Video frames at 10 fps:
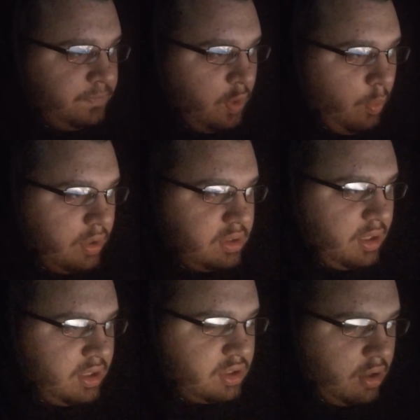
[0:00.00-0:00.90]
Once I
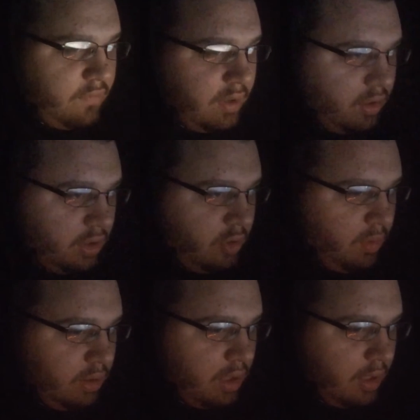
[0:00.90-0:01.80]
start finally
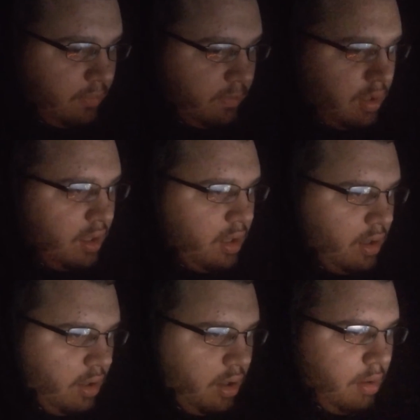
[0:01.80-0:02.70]
doing that,
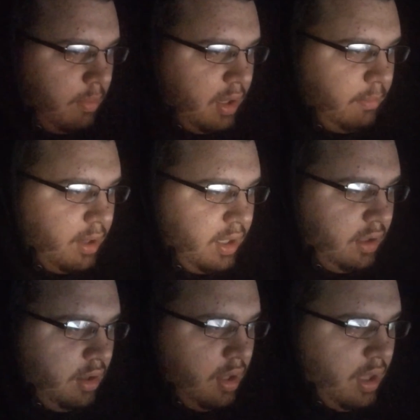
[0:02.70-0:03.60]
I might
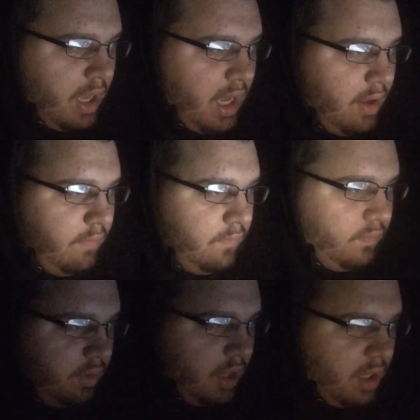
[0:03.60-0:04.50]
have
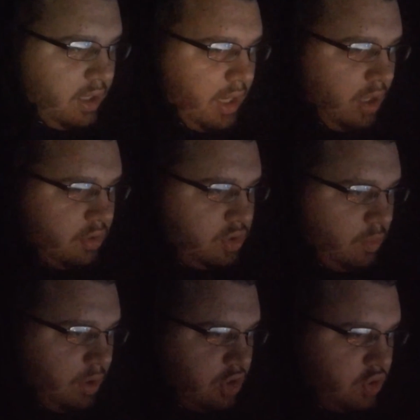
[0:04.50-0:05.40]
like a day or two
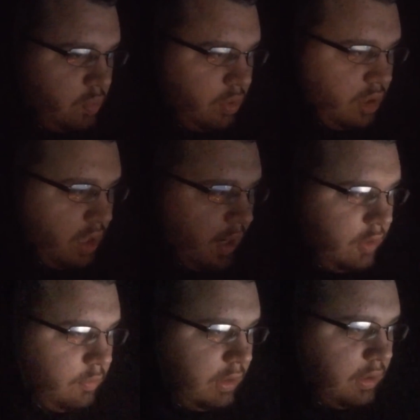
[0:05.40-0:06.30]
where I just want to not
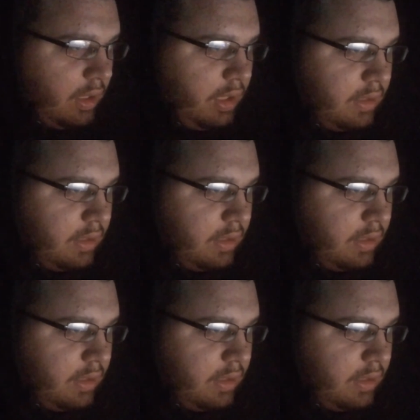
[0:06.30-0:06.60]
do anything.